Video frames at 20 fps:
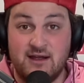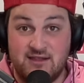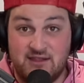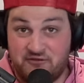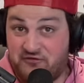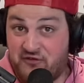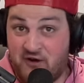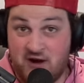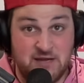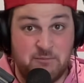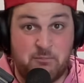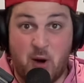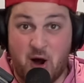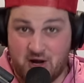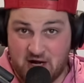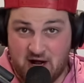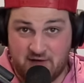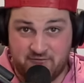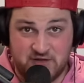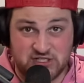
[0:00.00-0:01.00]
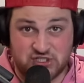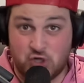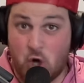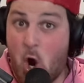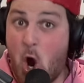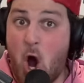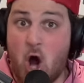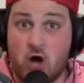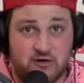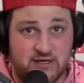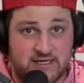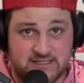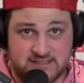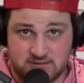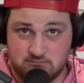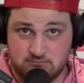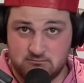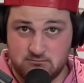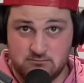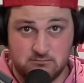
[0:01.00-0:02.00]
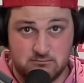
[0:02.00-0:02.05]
The funny part of this all is